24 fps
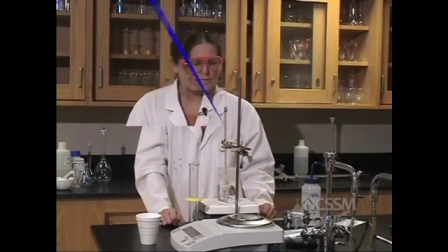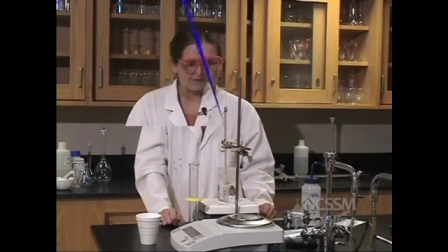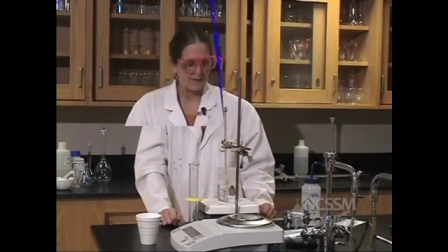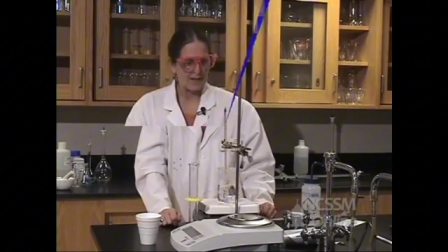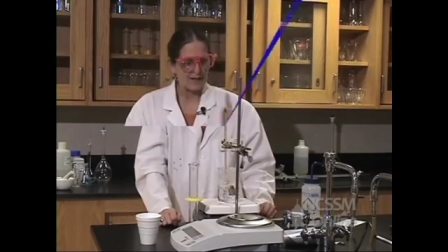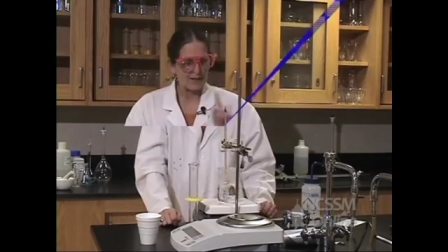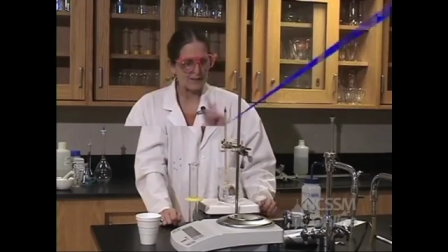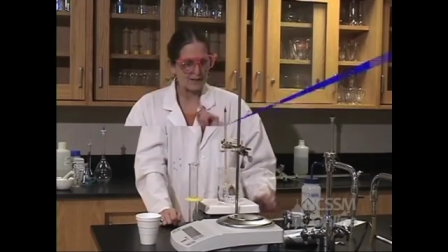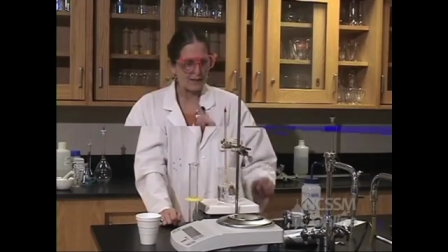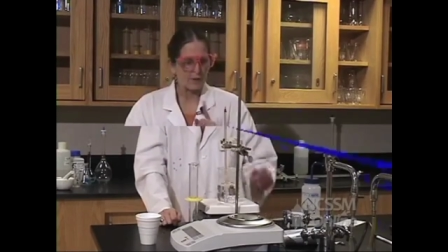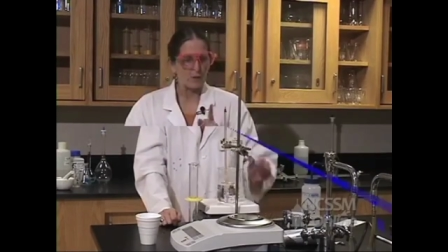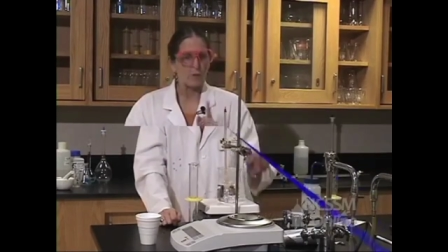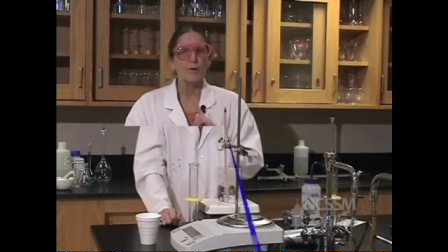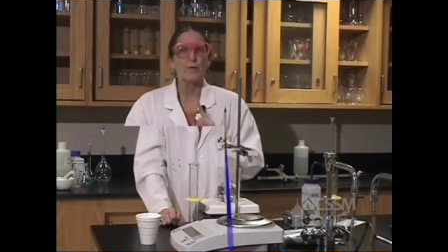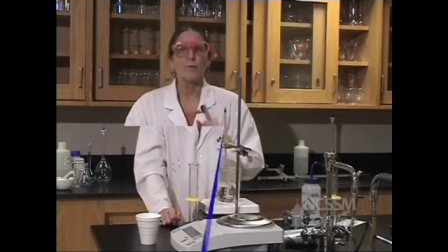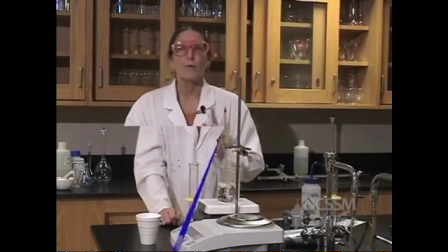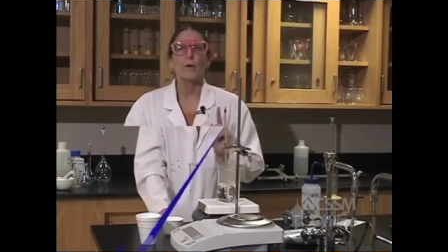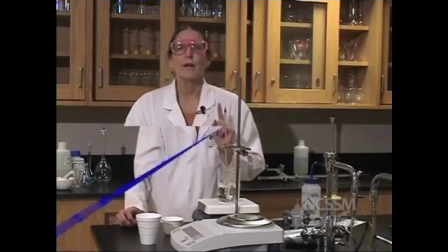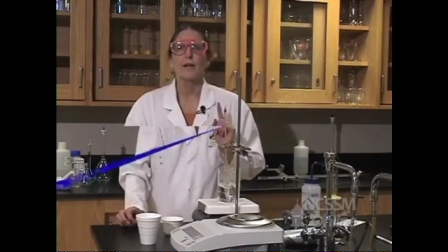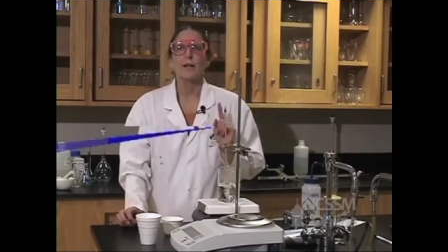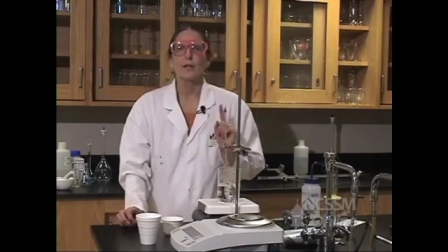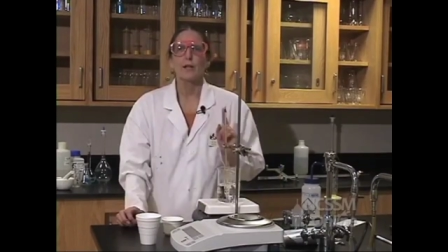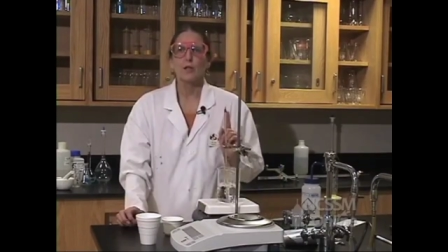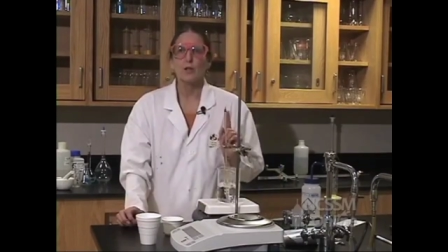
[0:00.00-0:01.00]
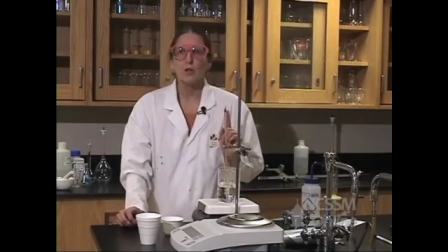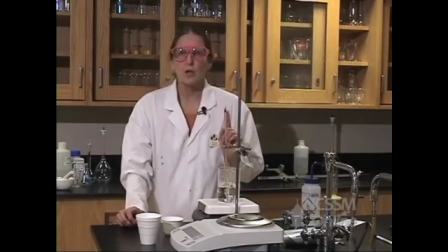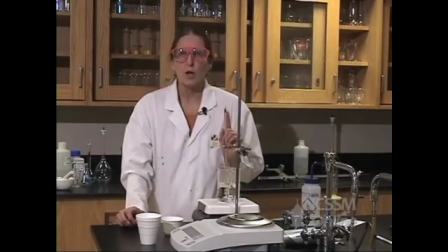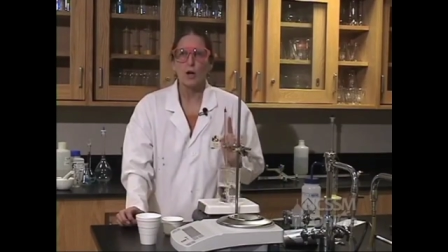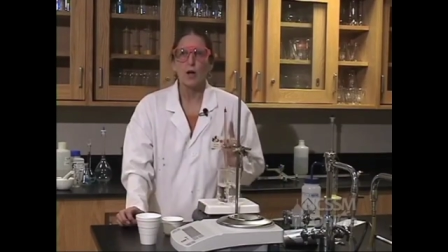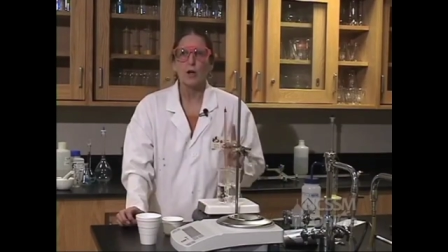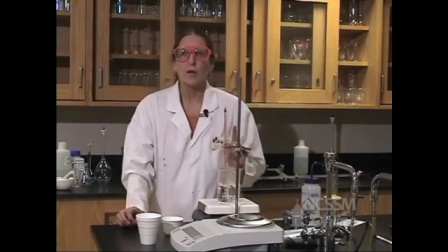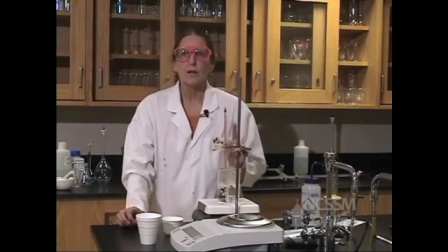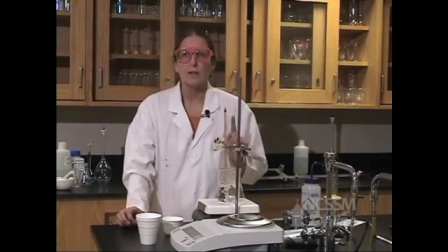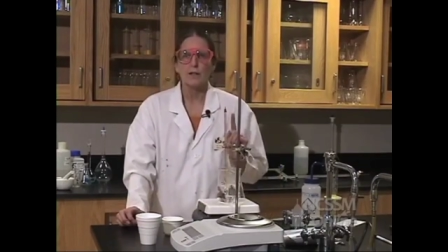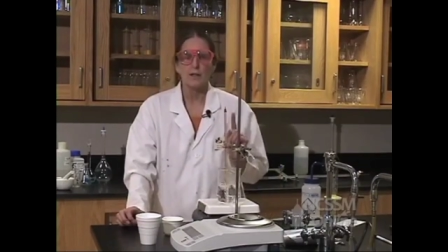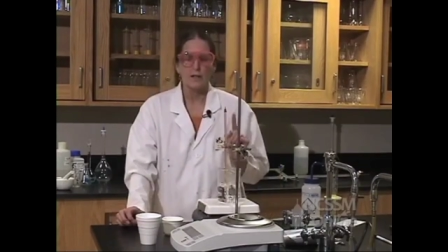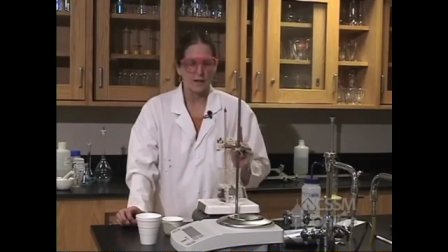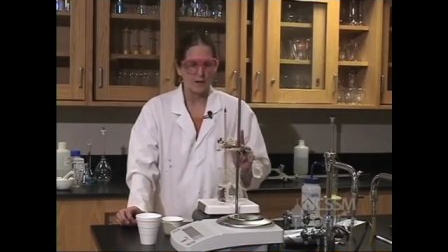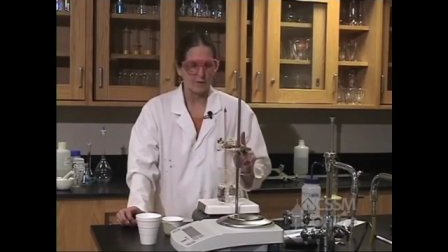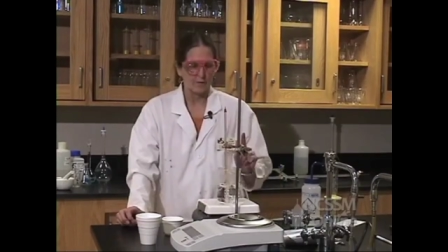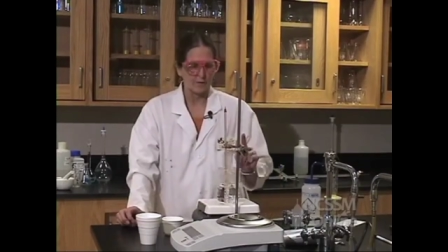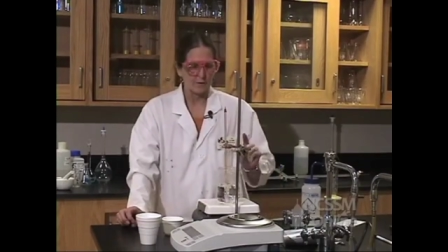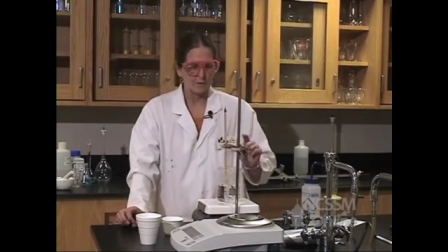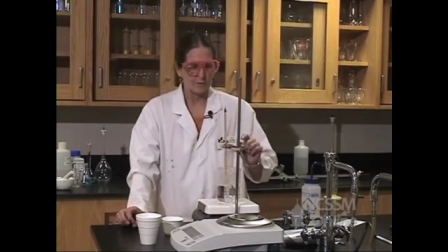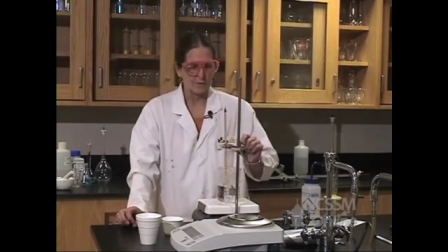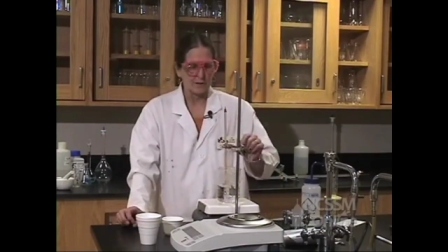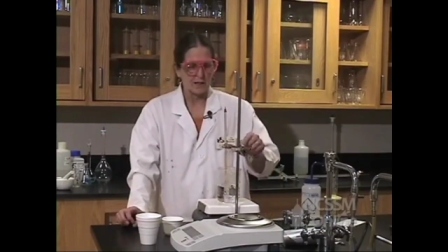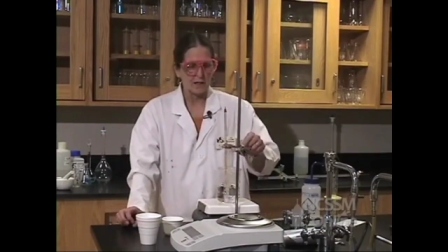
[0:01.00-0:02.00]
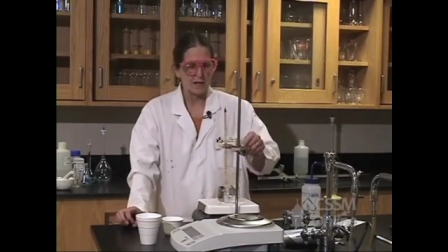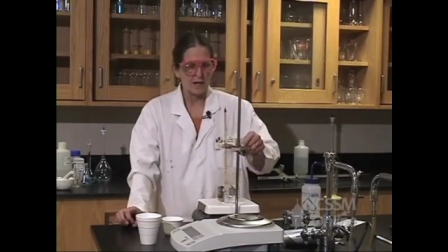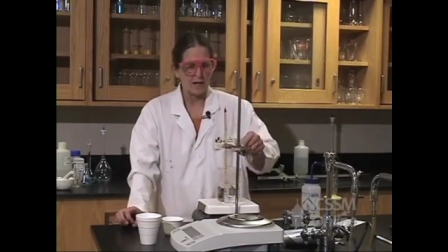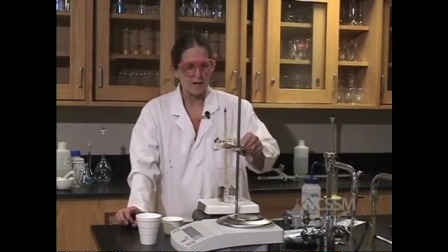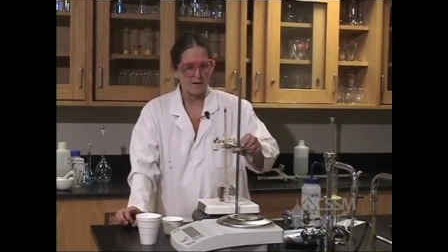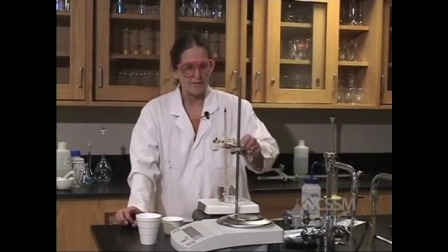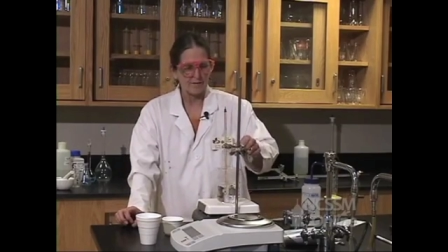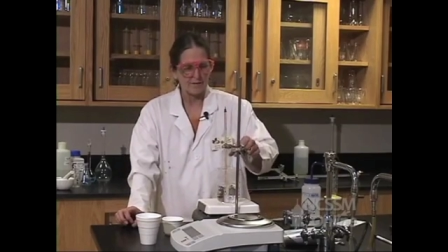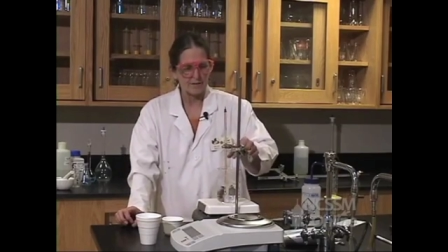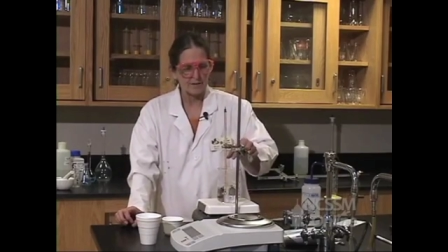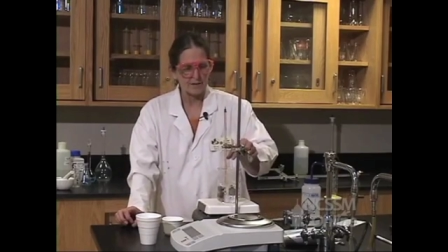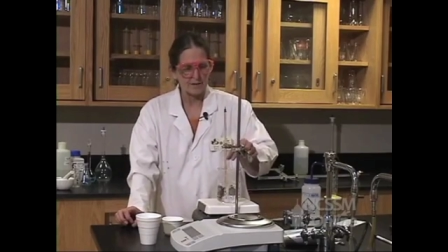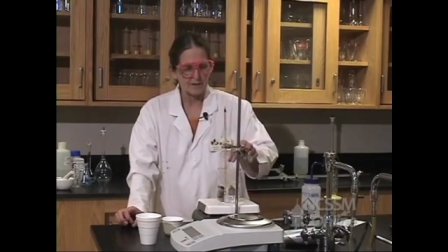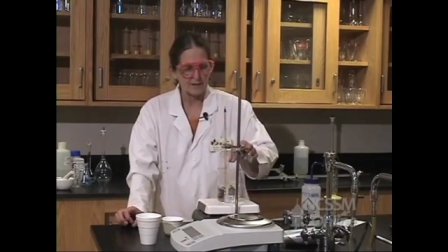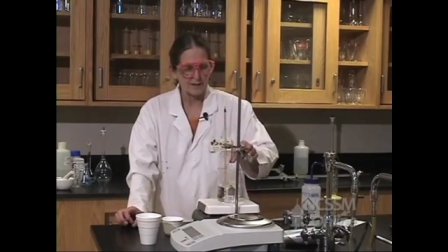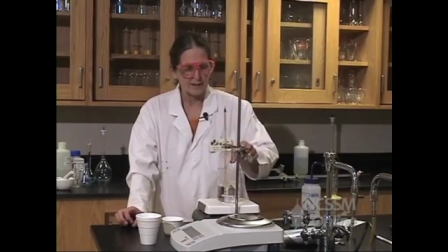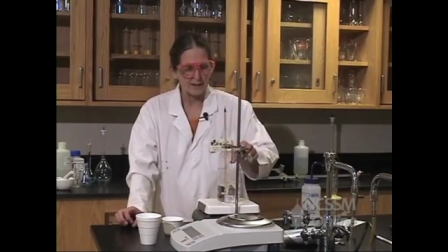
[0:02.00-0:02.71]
I think we've waited long enough to be confident